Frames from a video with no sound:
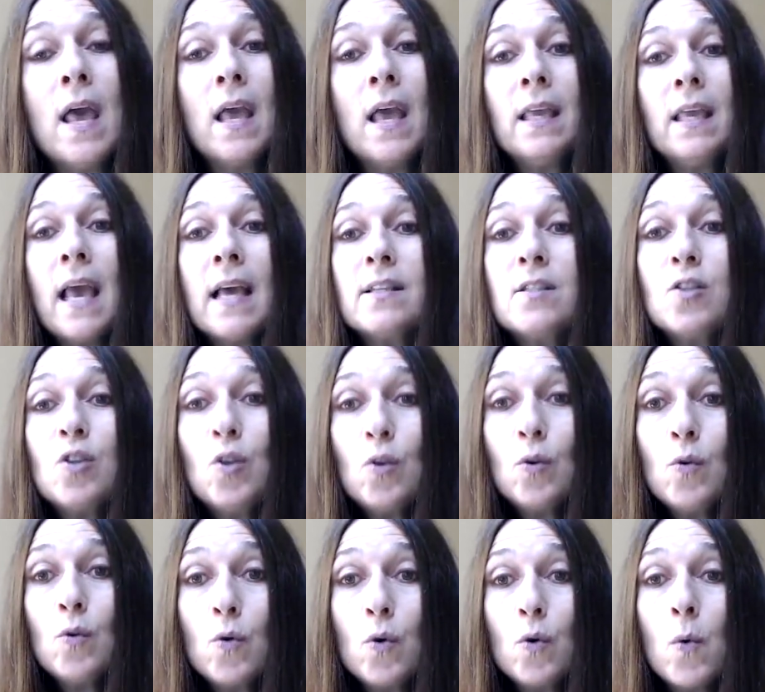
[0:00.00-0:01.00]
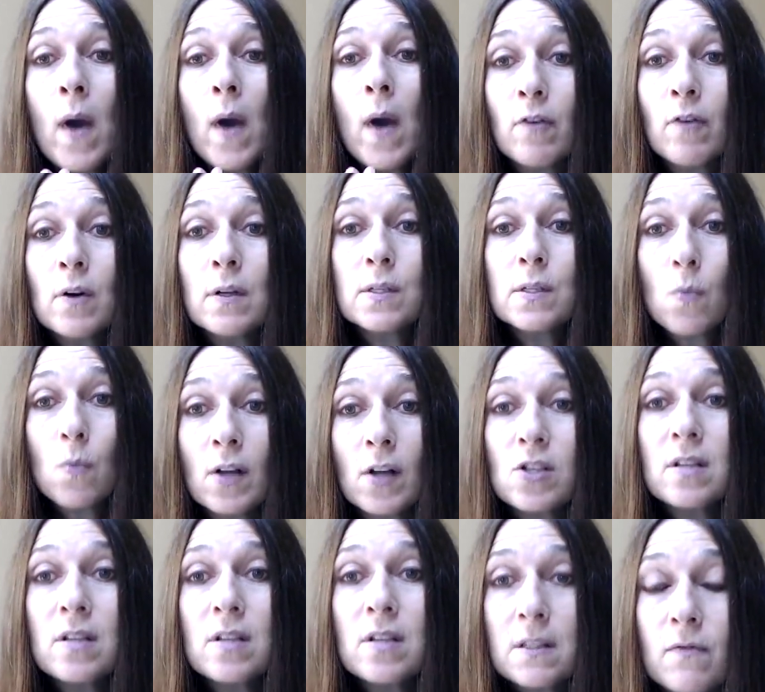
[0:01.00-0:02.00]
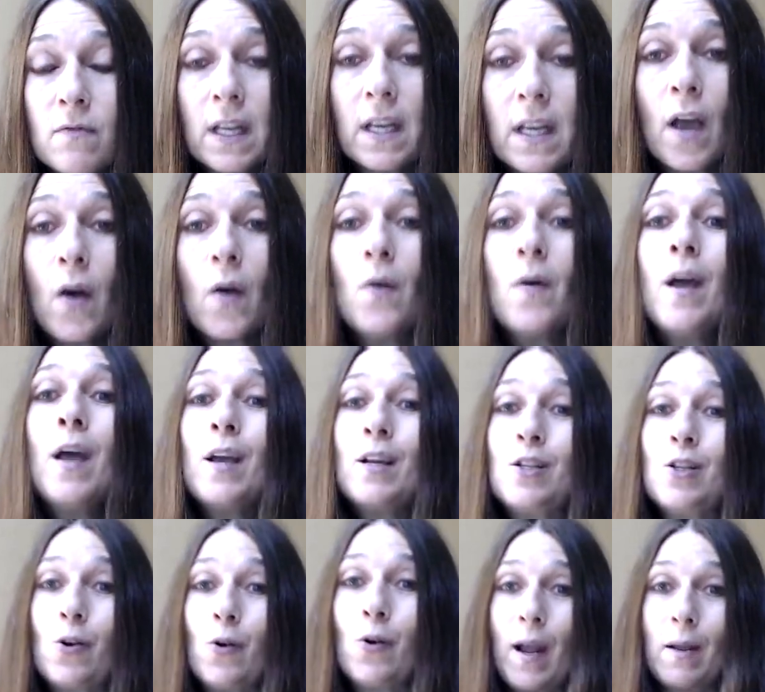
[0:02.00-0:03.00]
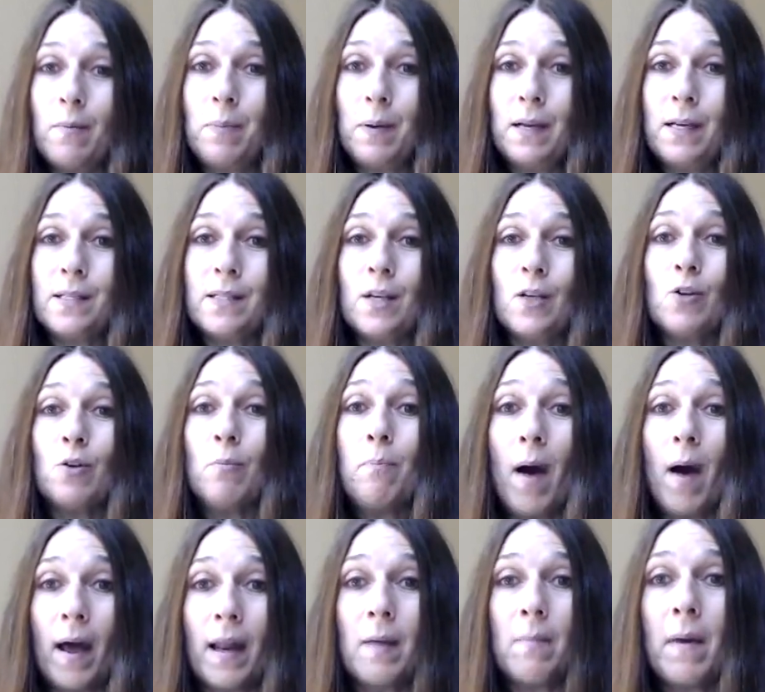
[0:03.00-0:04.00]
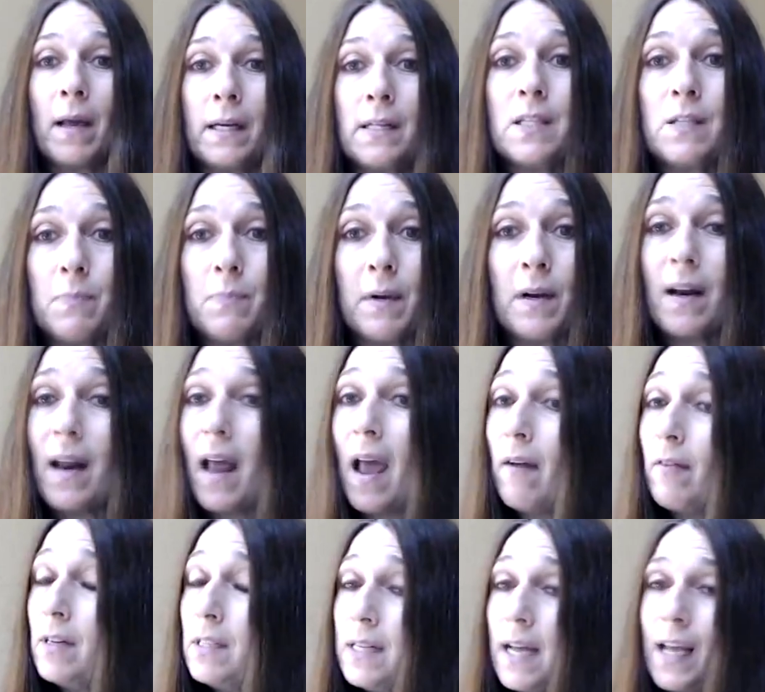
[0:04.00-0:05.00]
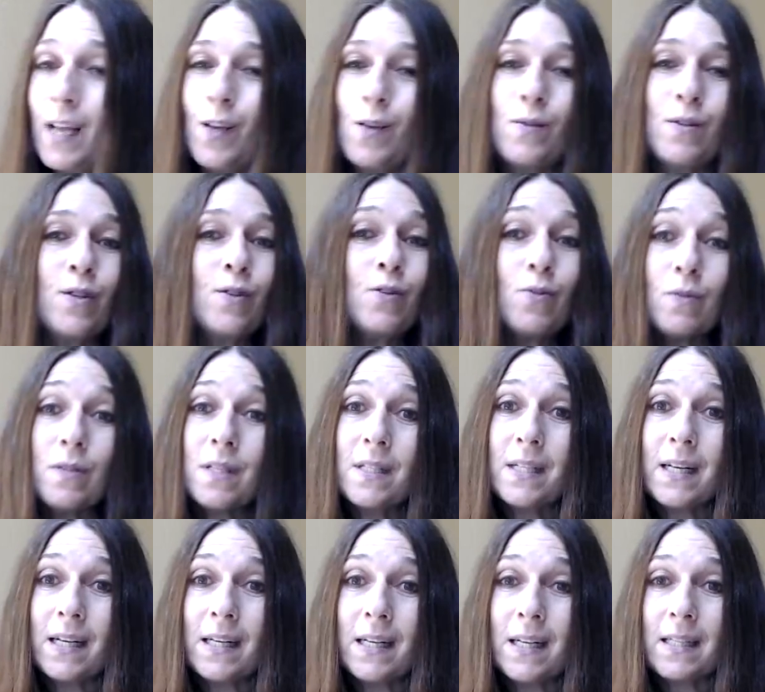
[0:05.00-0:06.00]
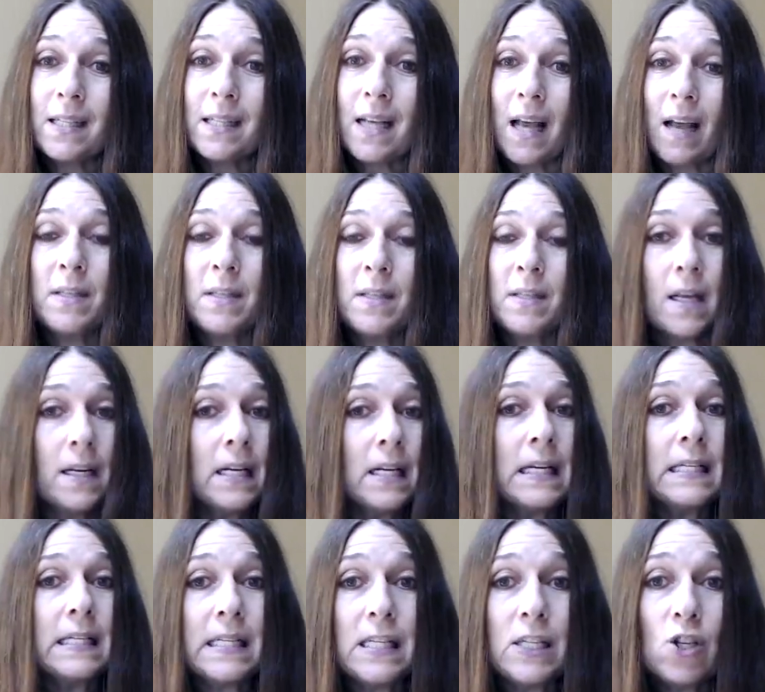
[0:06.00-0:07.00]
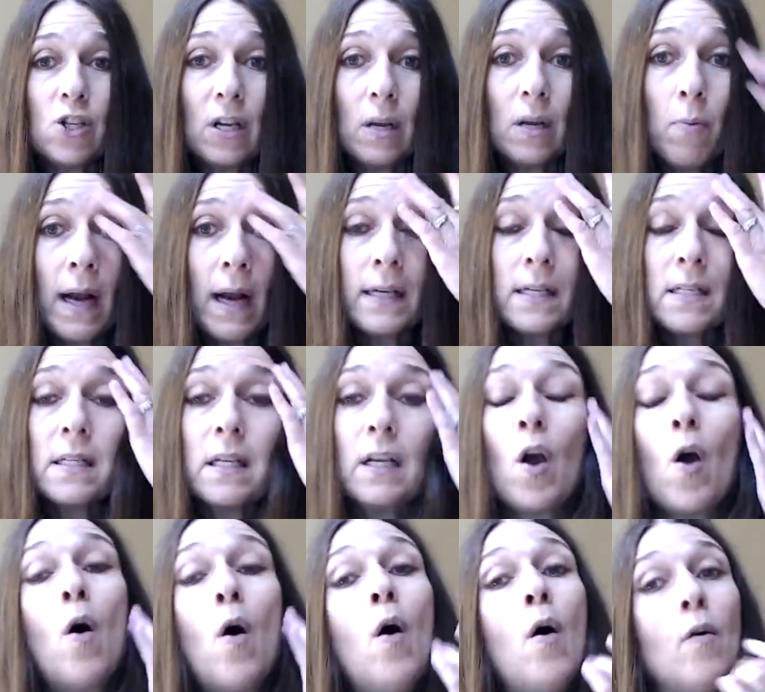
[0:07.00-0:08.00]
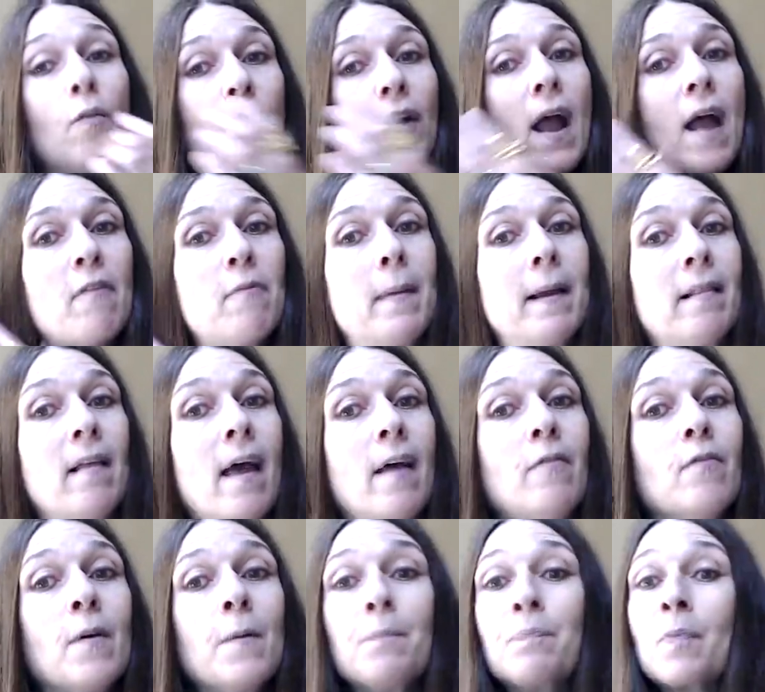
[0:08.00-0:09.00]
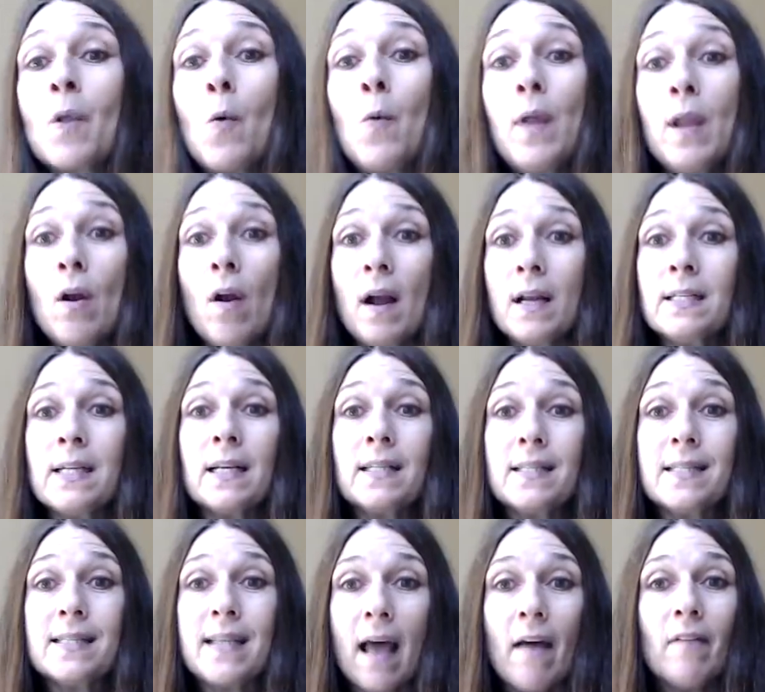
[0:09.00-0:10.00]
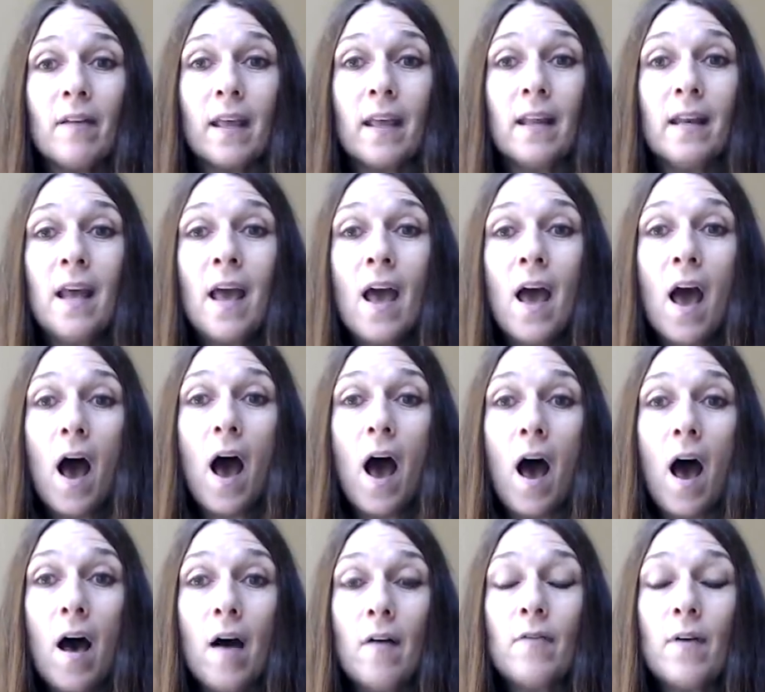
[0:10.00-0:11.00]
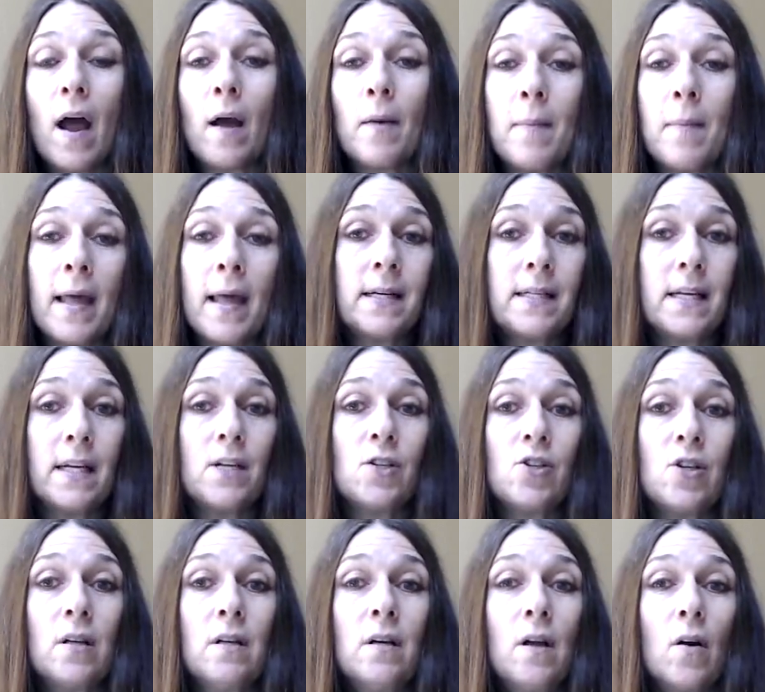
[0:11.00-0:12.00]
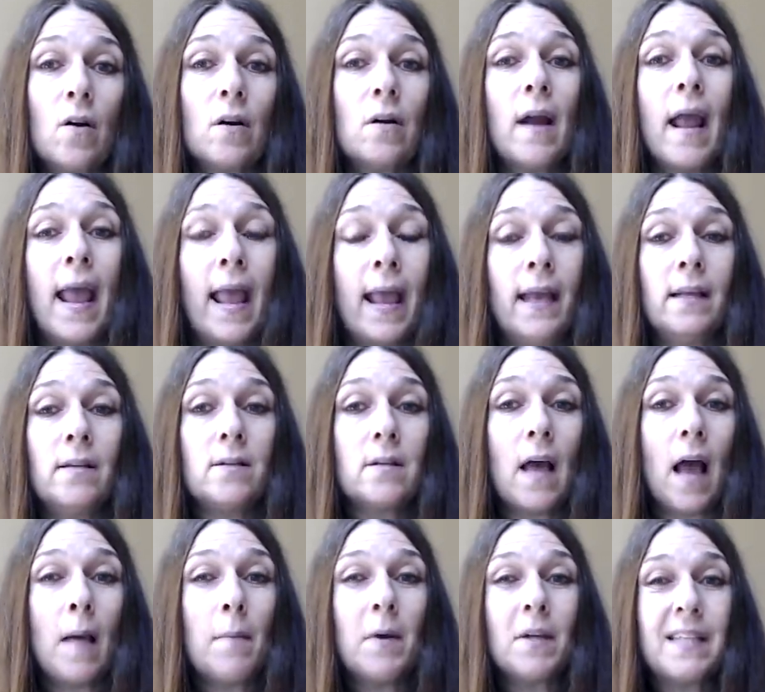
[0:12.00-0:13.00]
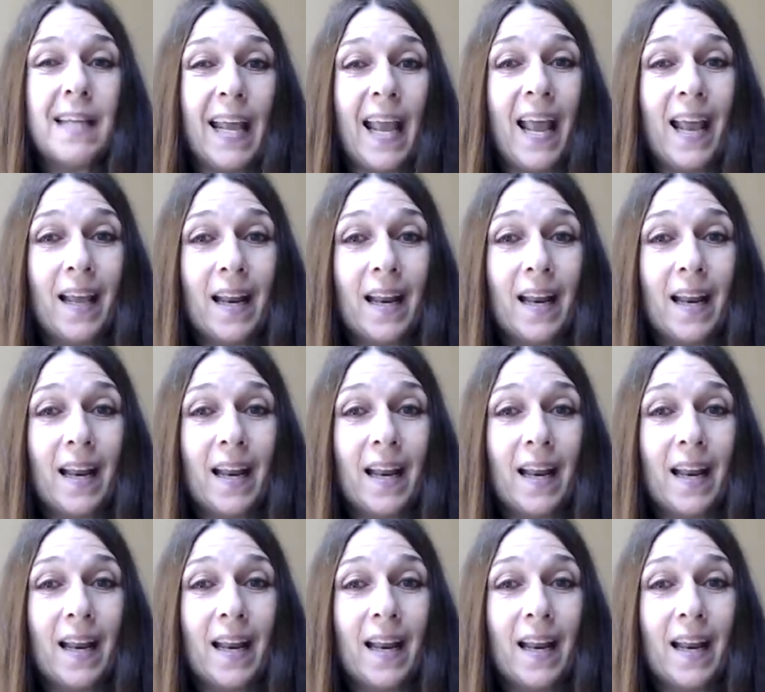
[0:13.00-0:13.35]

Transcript: yes, you, whoever is watching this video, to create peace in your body, mind, and spirit every day using tools and techniques I've been studying and teaching and practicing over half my life. We are on day seven of our meditation, or eight. I'm on day eight,